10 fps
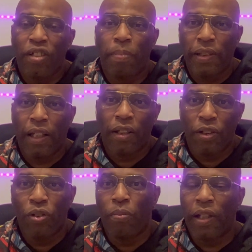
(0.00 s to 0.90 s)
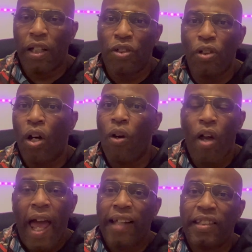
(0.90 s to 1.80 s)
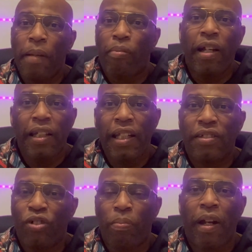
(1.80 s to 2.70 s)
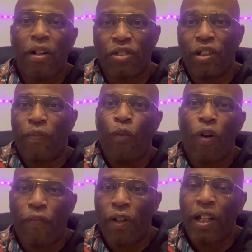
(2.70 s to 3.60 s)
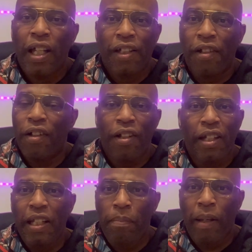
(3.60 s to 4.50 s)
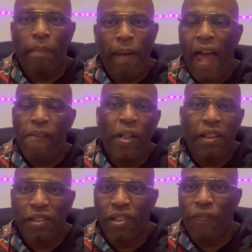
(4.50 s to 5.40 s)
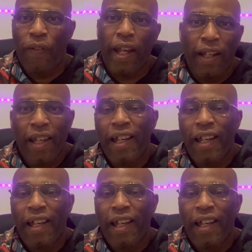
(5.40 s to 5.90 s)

particular dude because you know as they bring these superheroes to the forefront, they're gonna need big bad villains to fight,